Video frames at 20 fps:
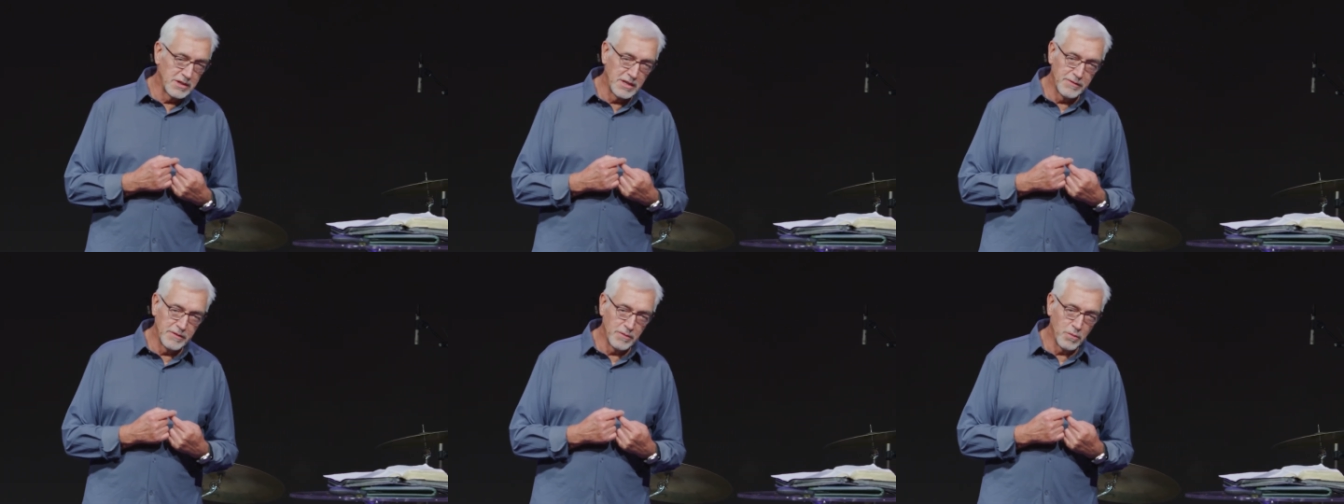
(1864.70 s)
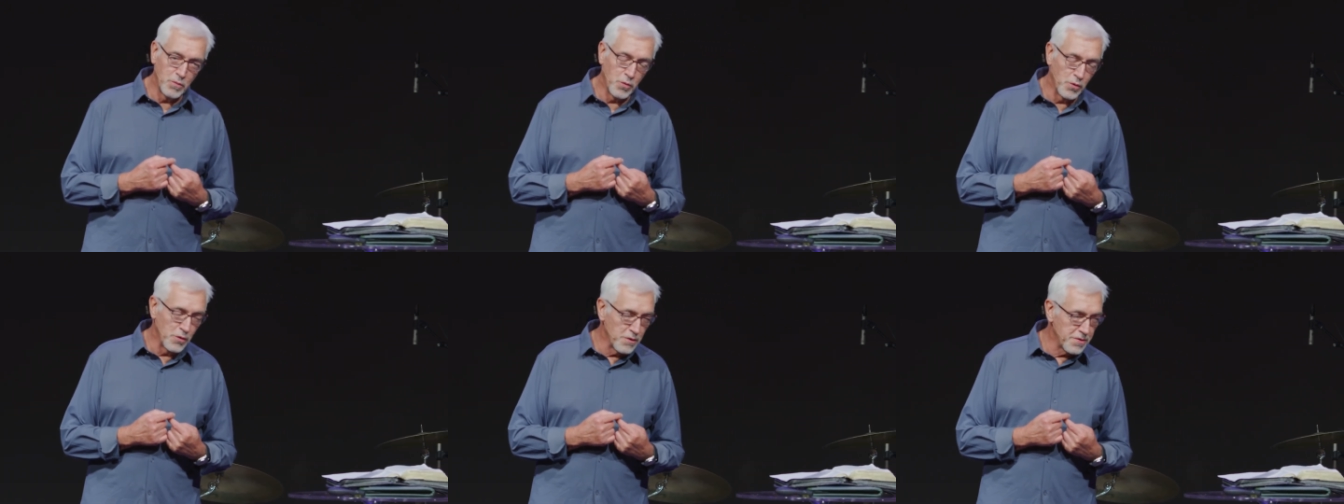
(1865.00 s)

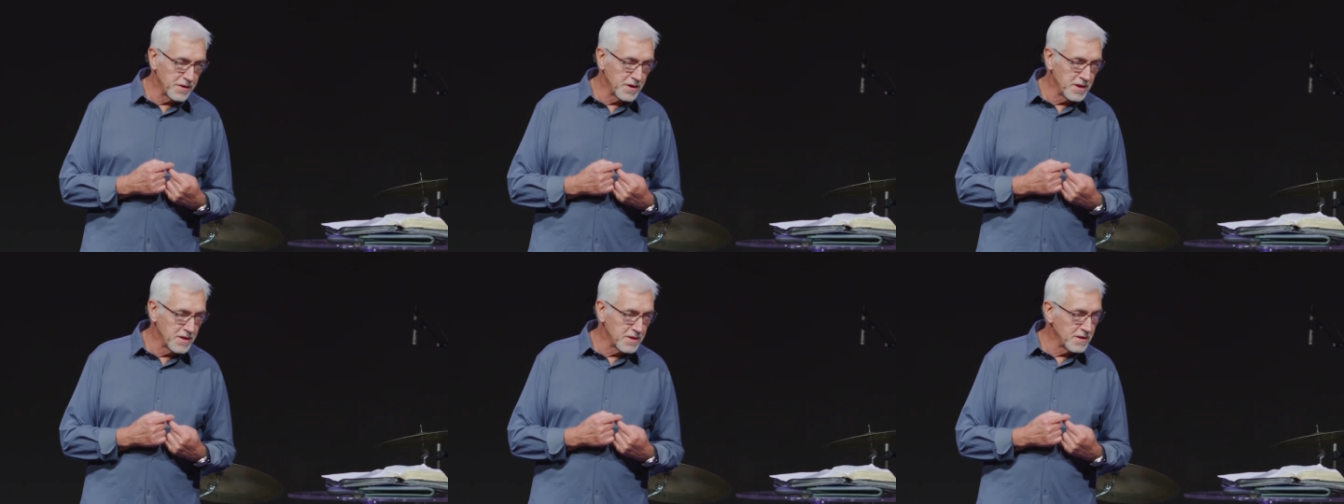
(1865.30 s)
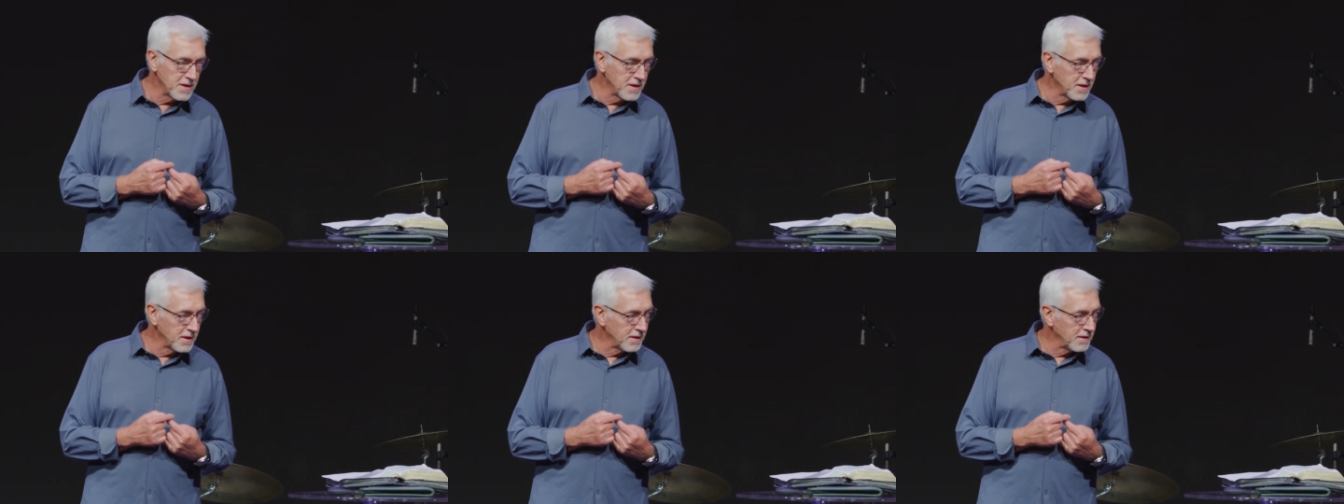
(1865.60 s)
even worth
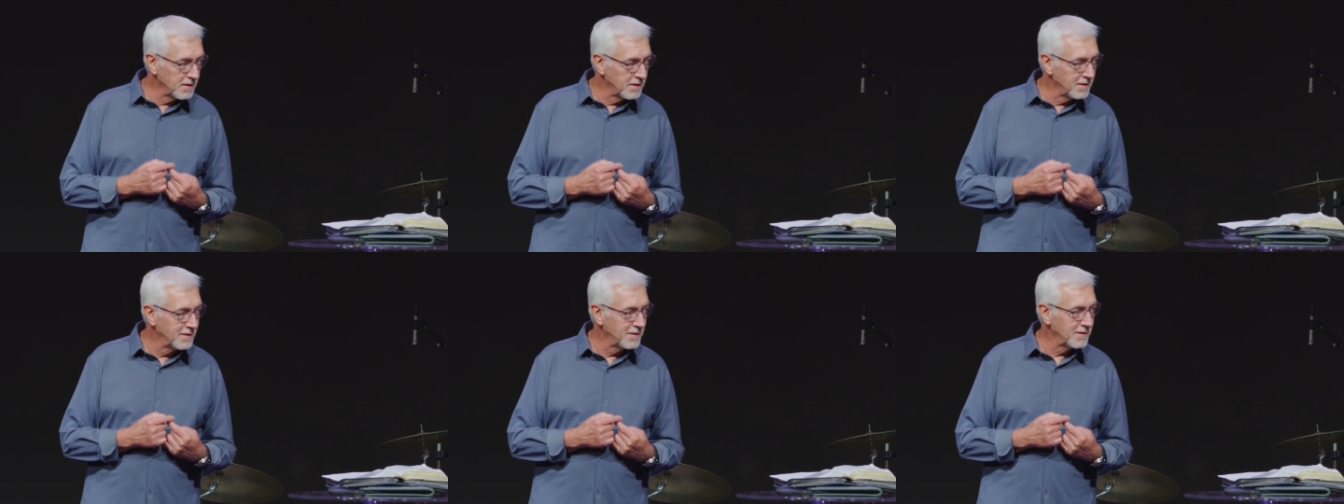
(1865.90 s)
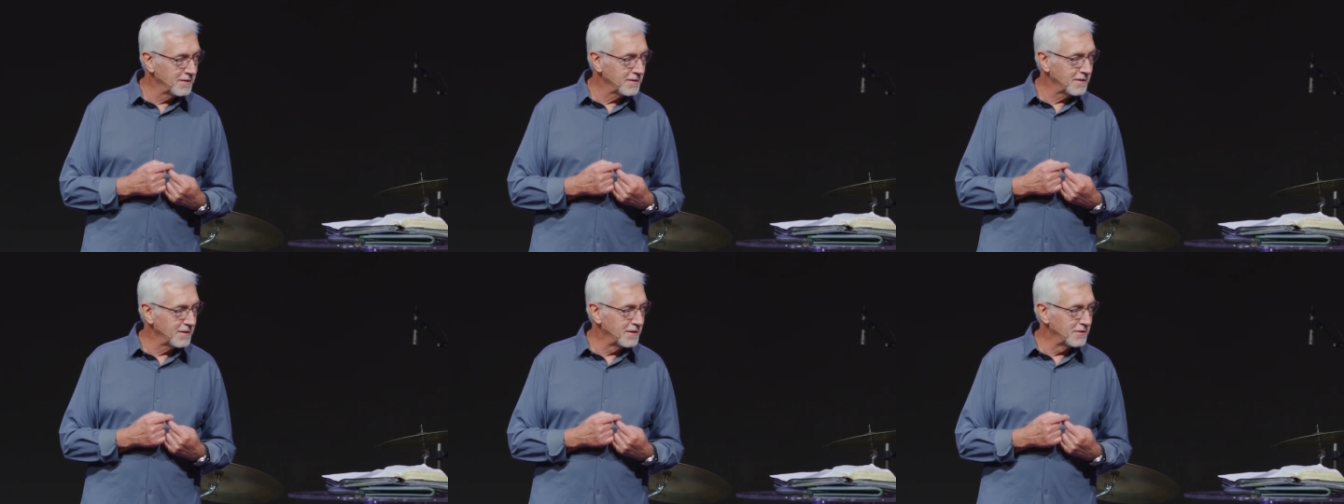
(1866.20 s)
anything?
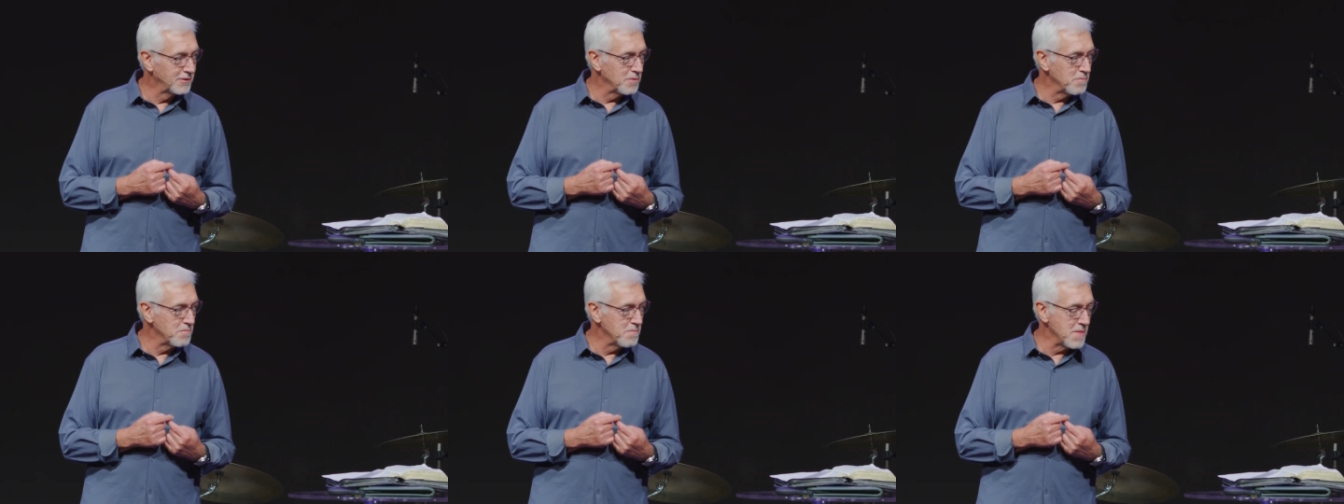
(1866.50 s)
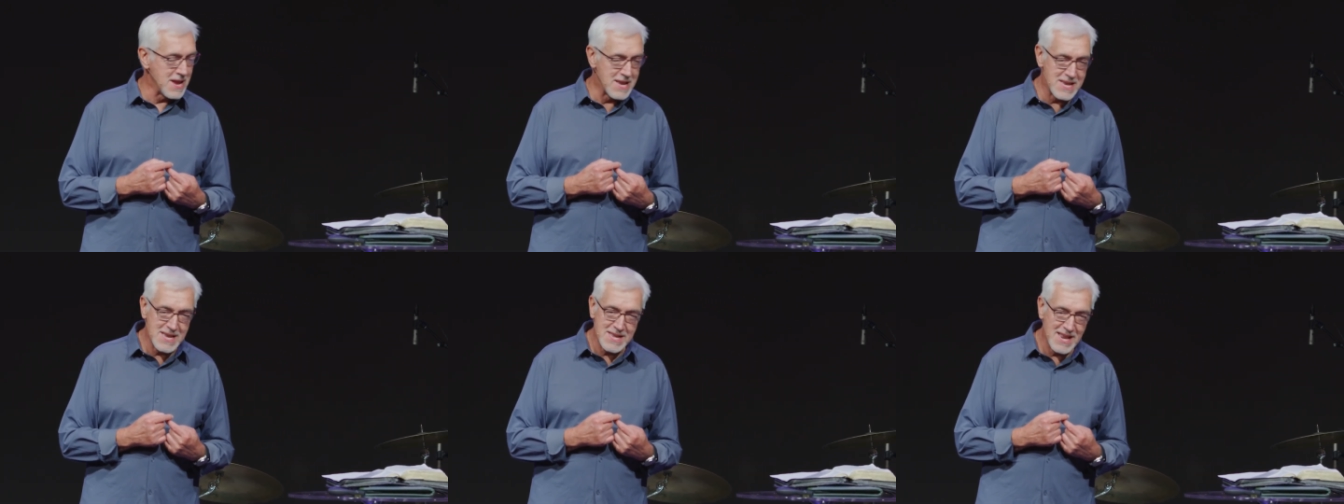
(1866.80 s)
Is it
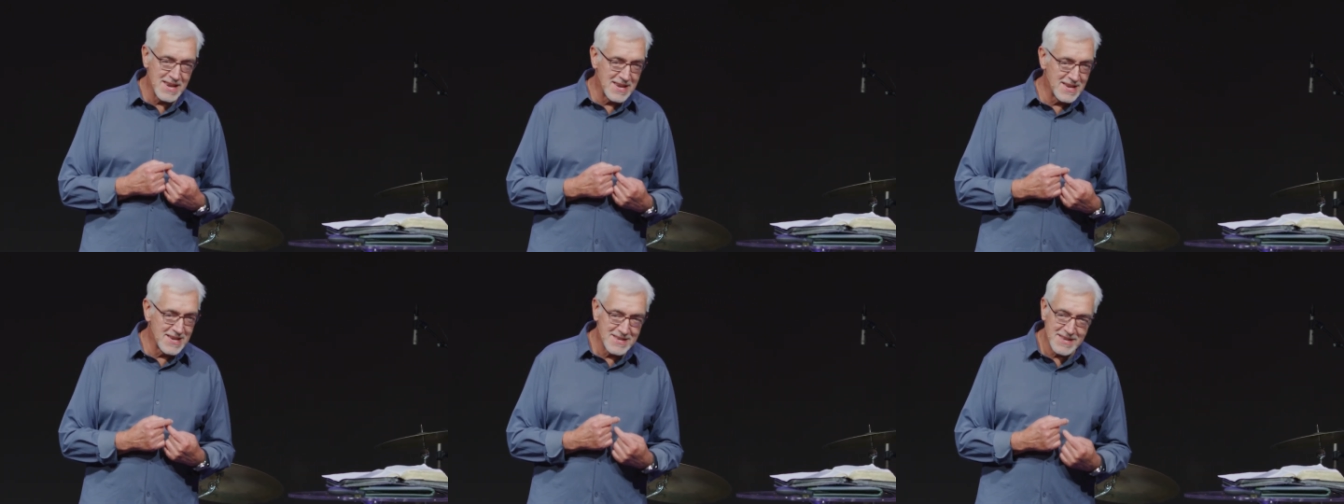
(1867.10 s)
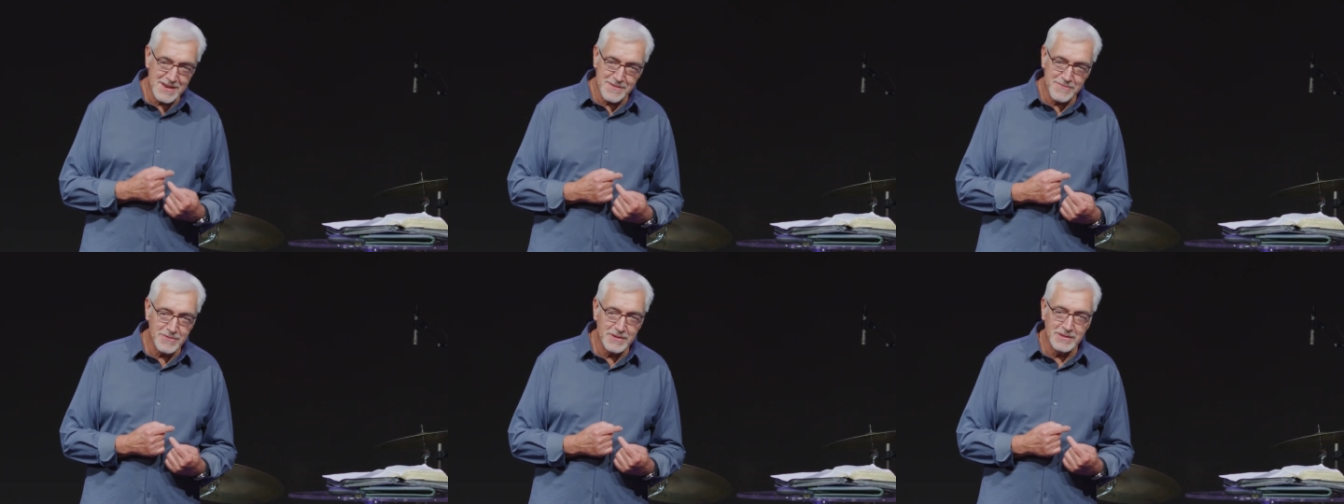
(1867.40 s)
making any
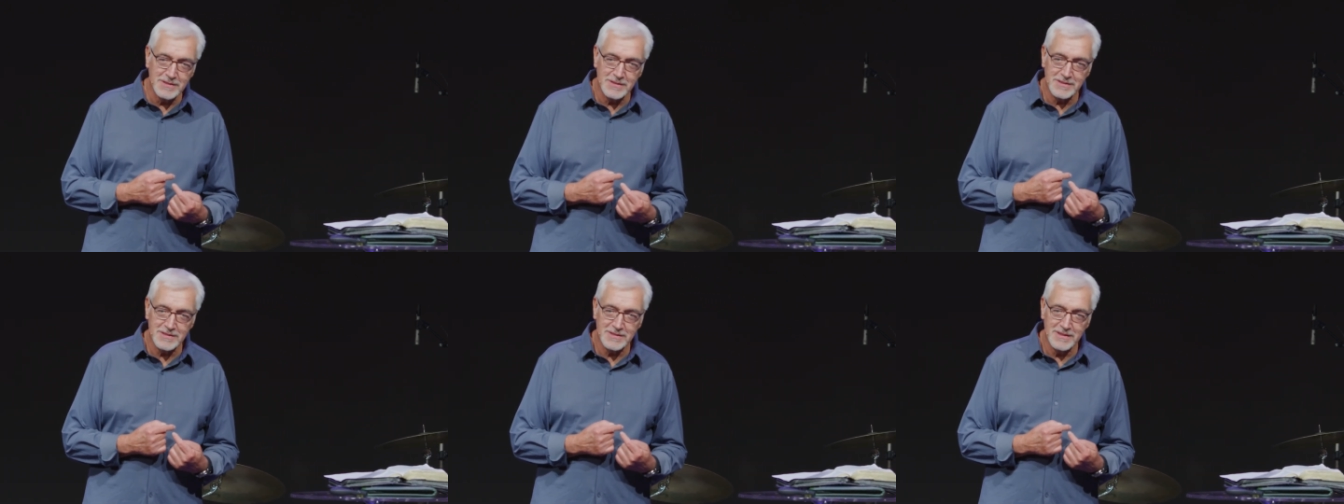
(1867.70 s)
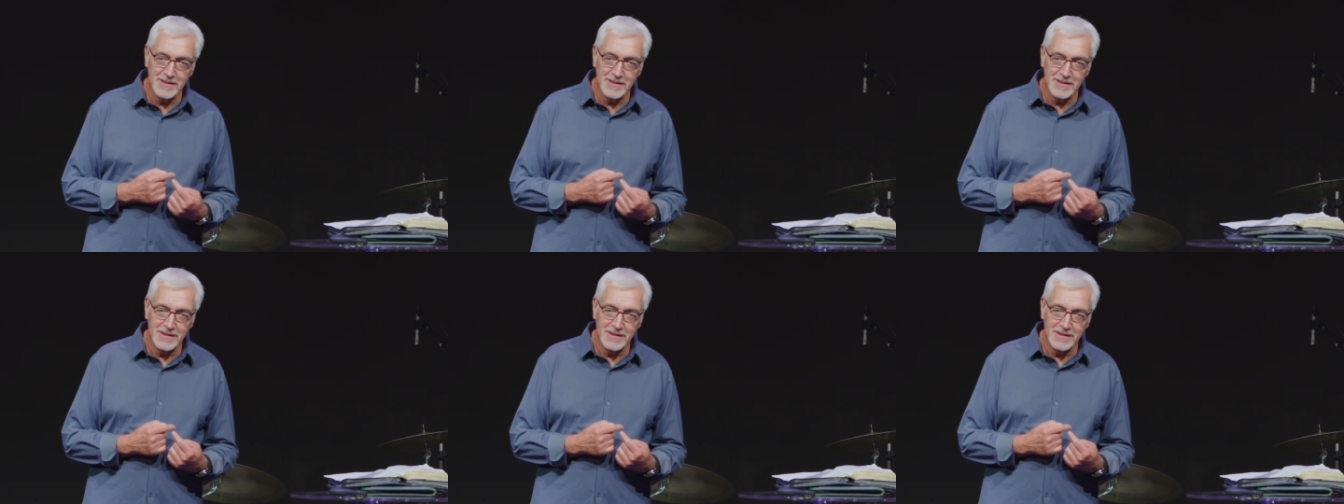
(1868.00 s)
difference?